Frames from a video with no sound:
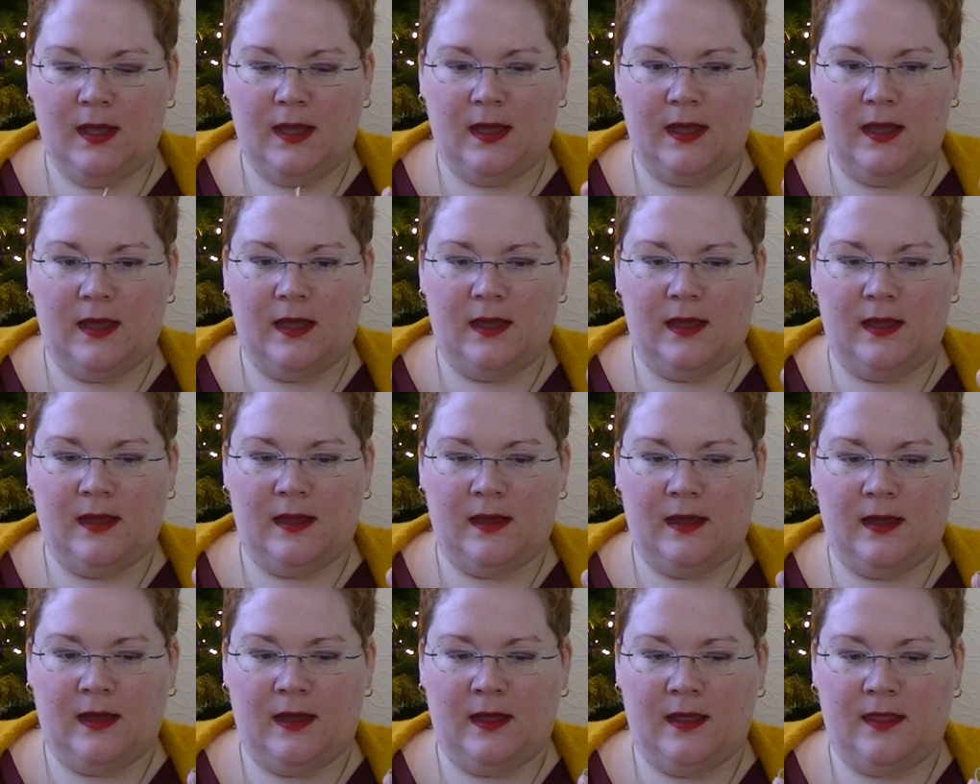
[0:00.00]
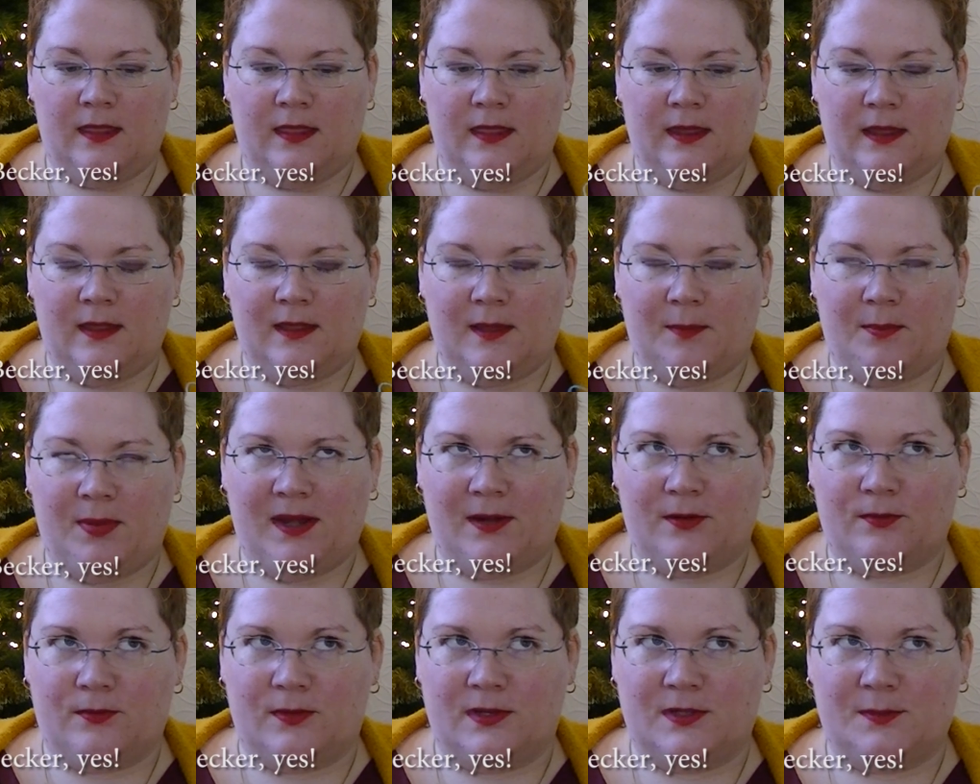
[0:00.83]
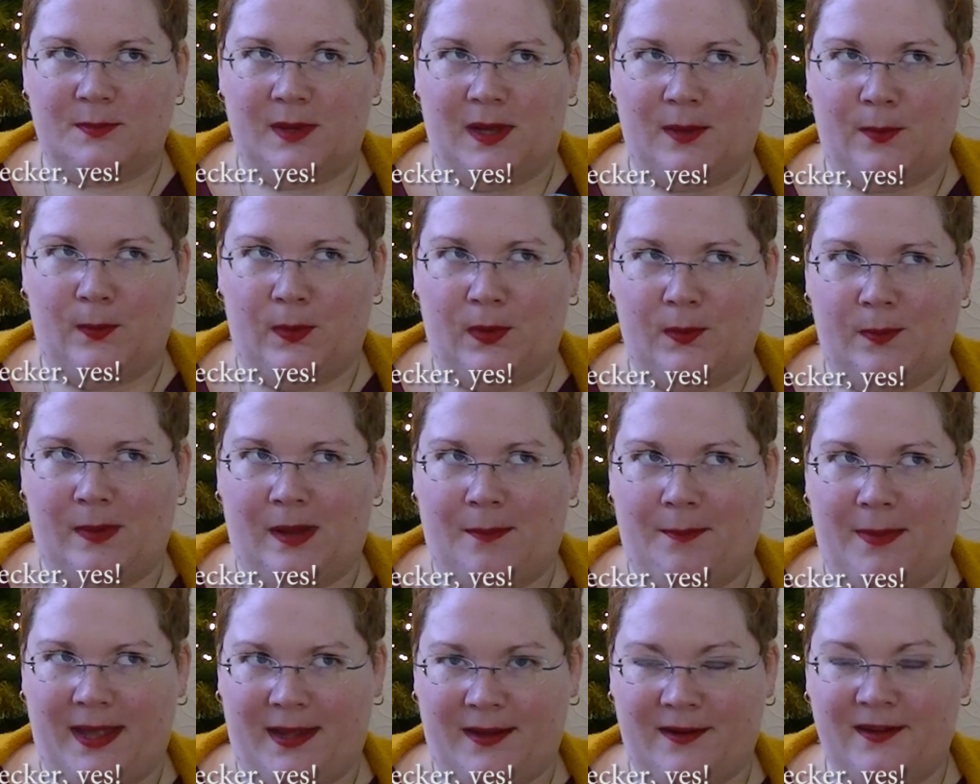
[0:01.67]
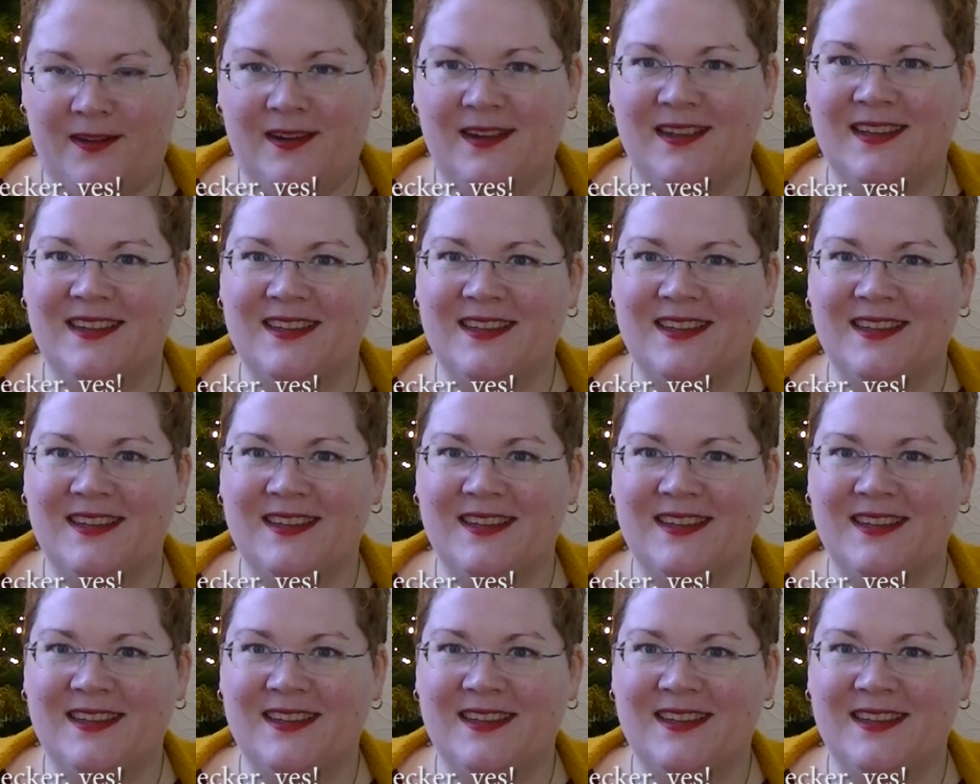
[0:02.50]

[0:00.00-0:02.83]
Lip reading: I think that pattern was by Wilma Becker.